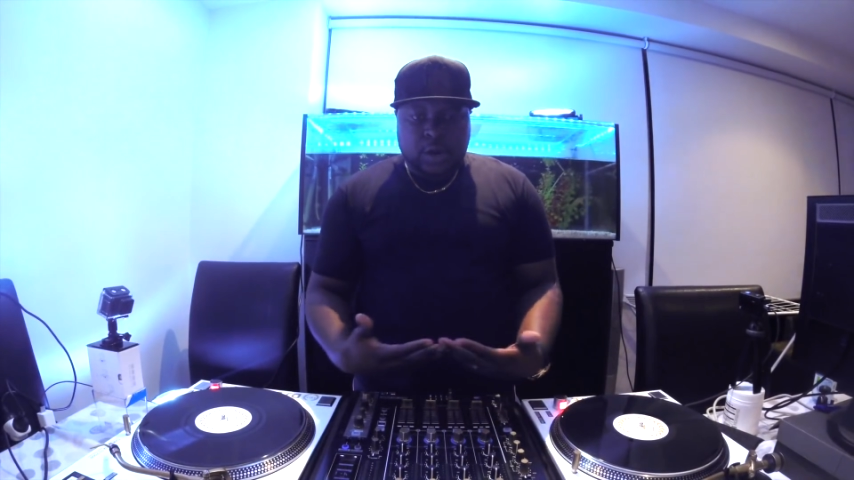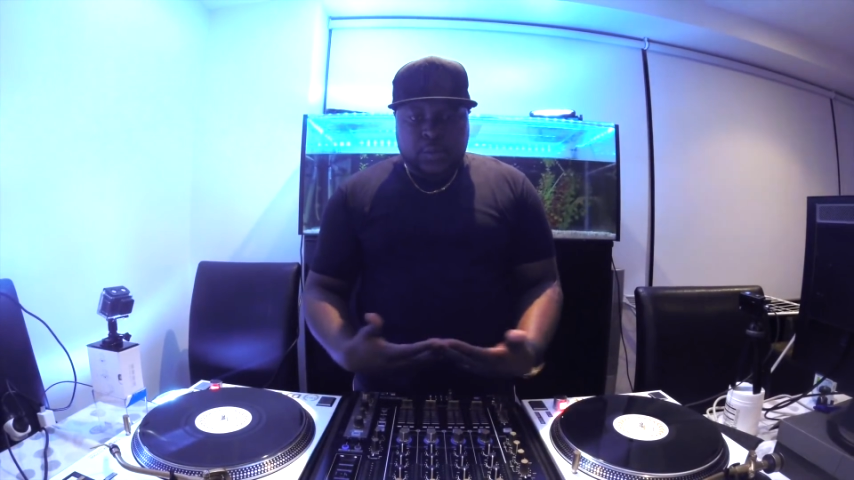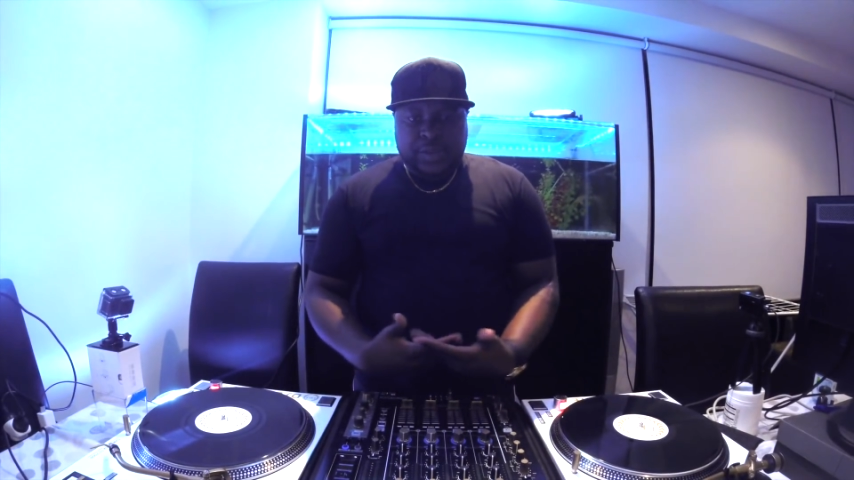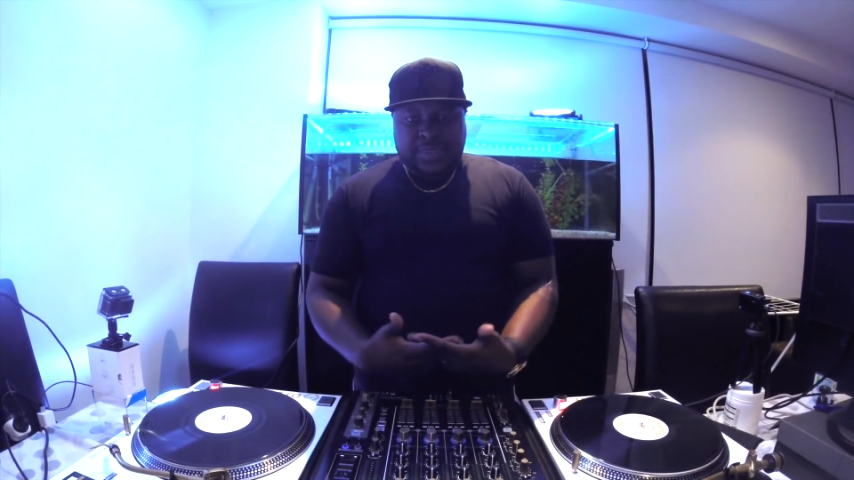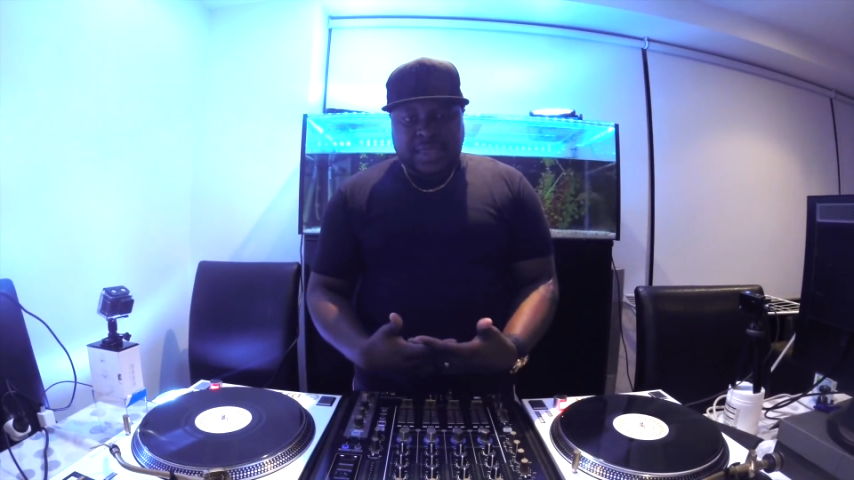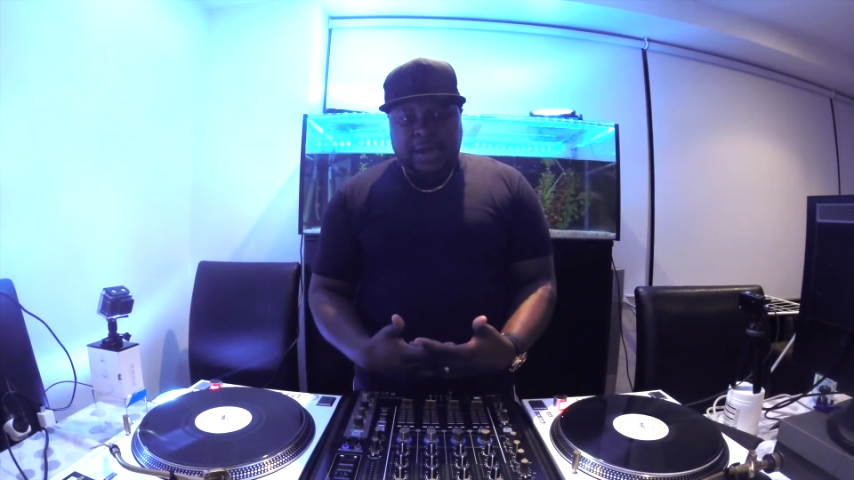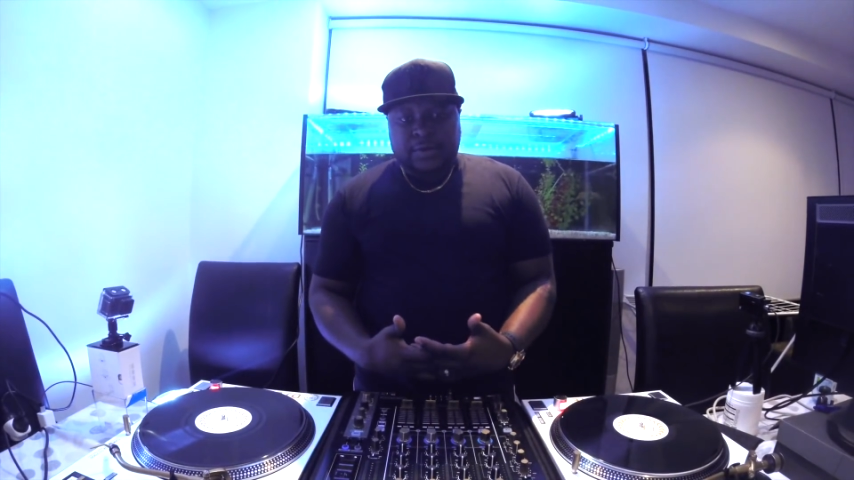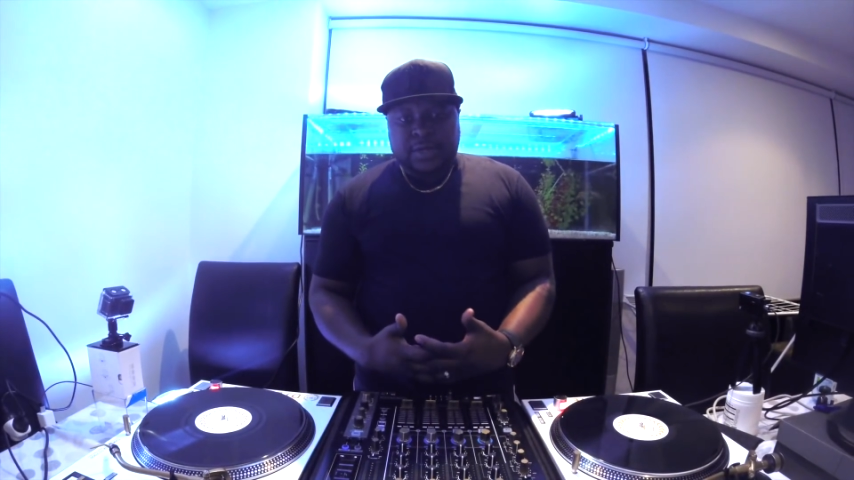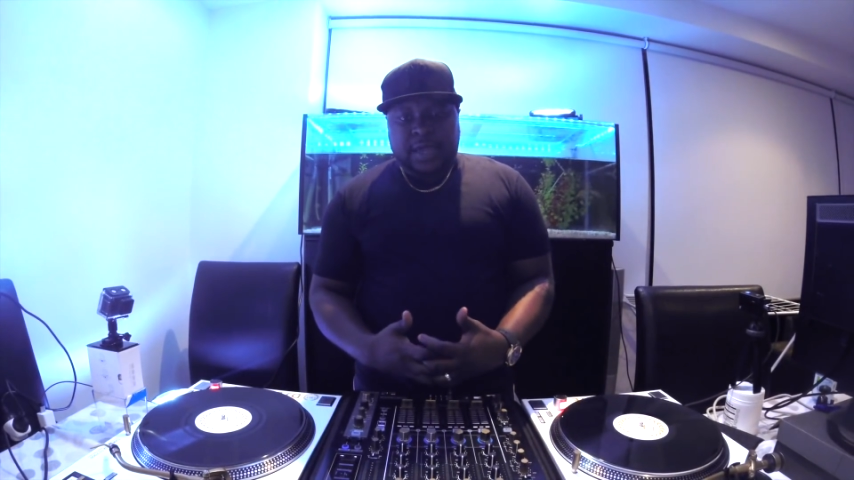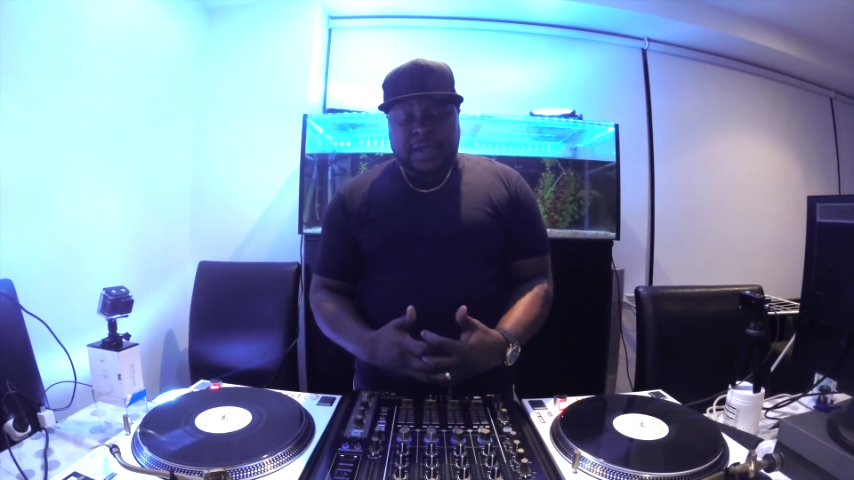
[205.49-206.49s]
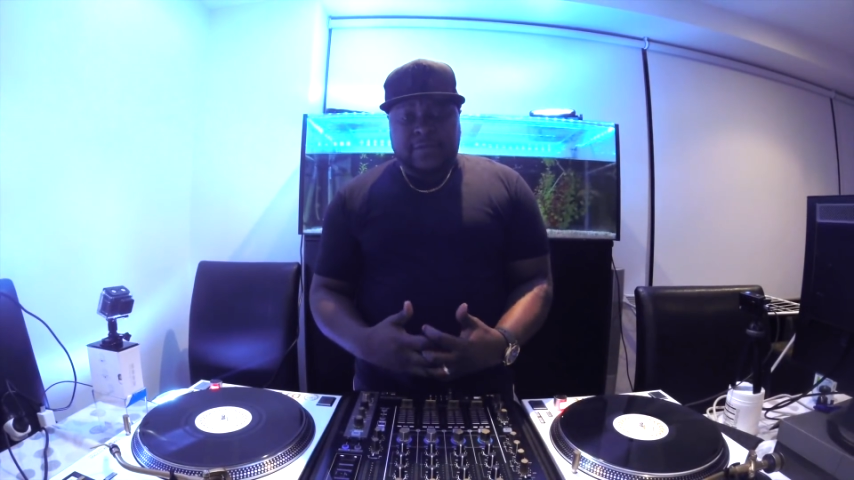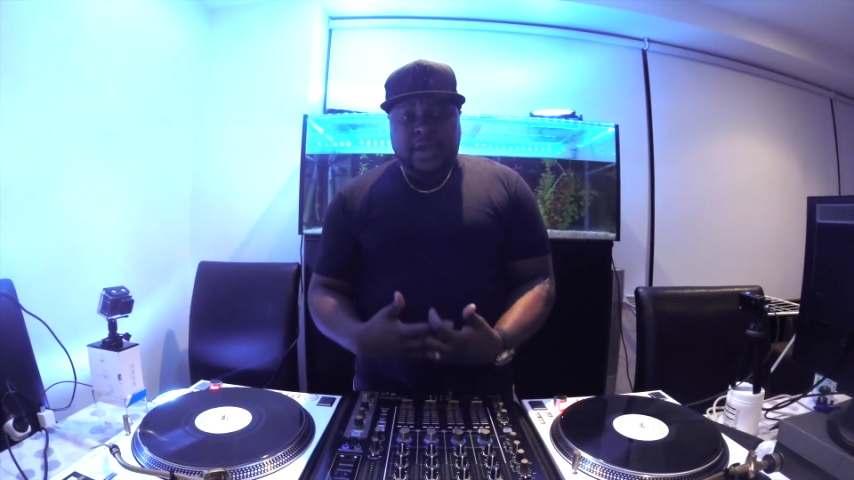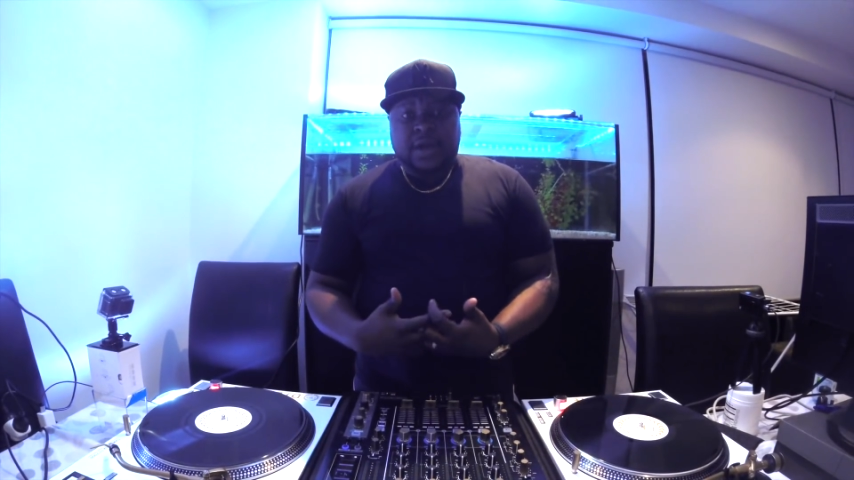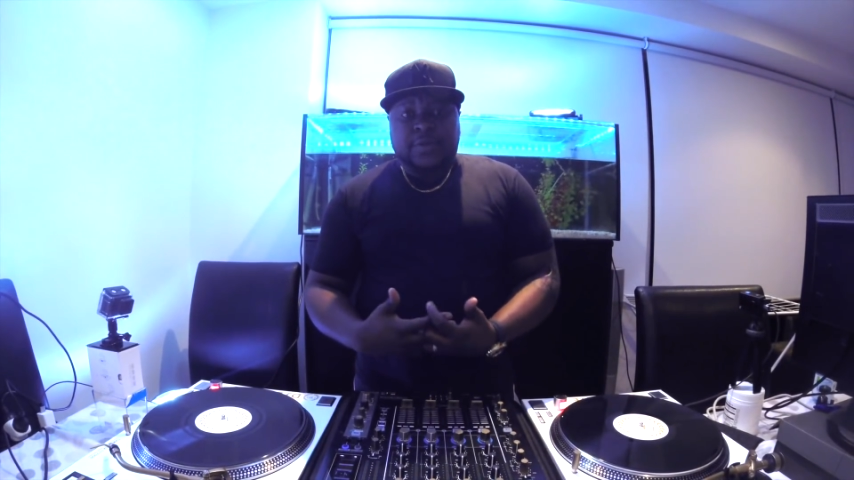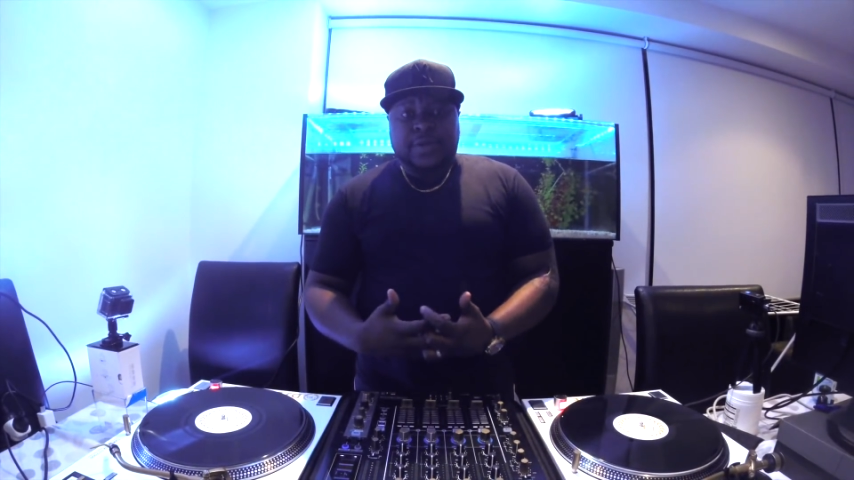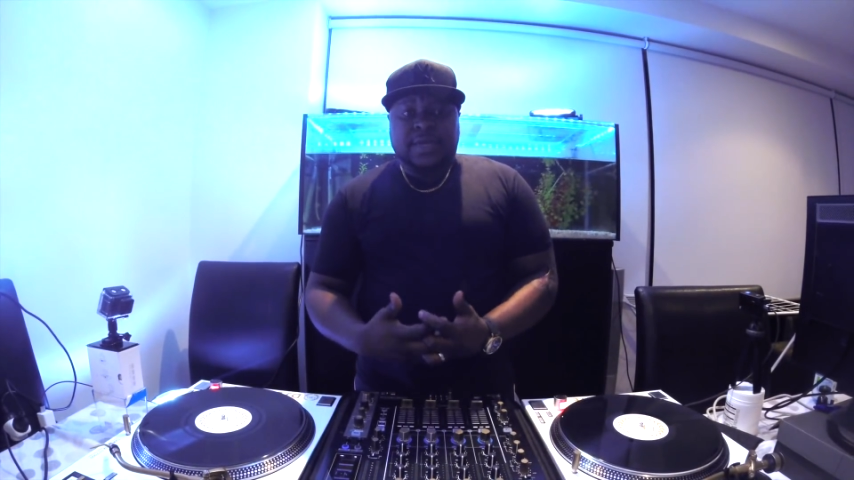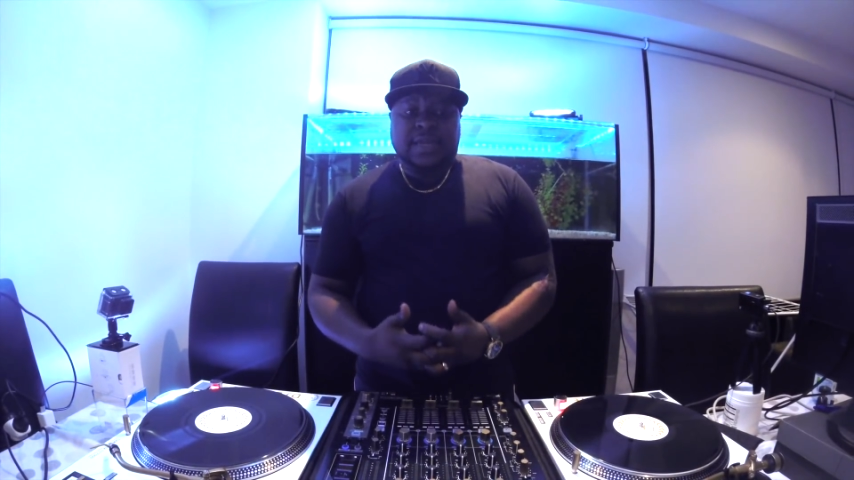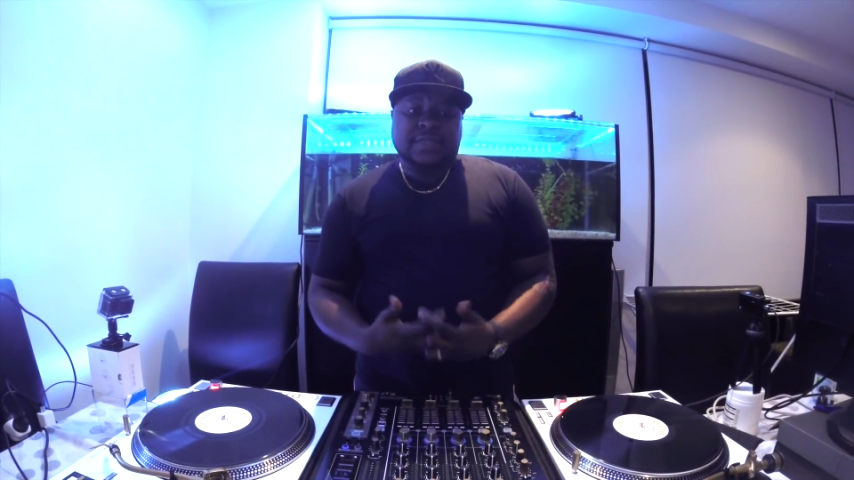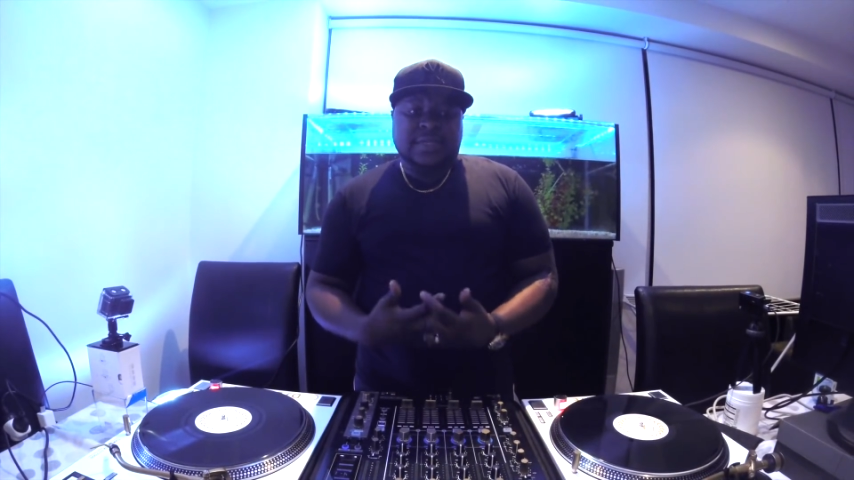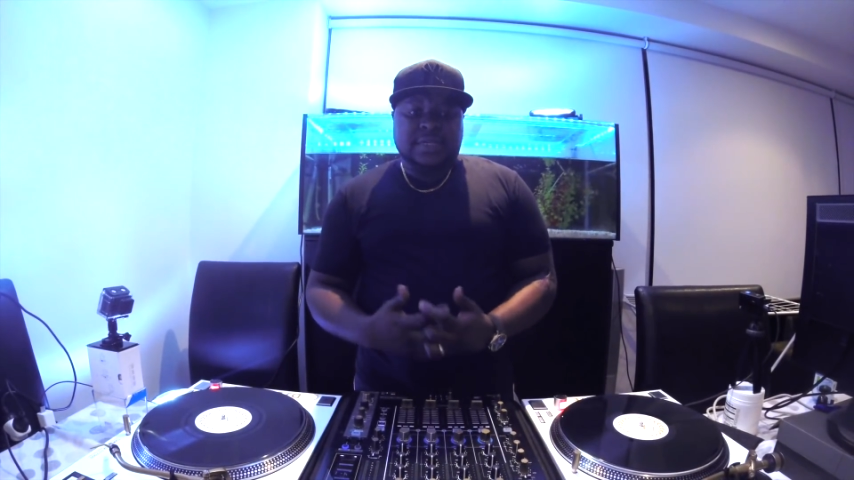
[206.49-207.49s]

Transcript: without having hardware connected,